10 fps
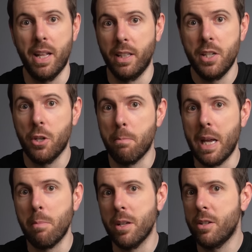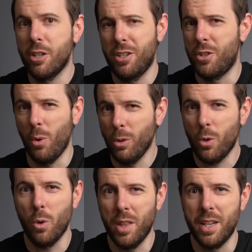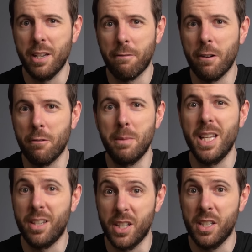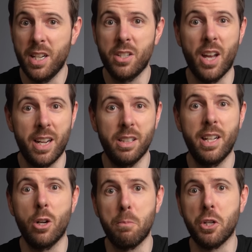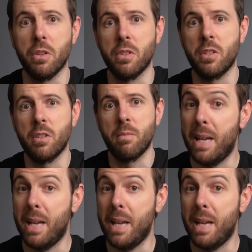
at least on paper, just don't look all that different from the existing Tiger Lake options.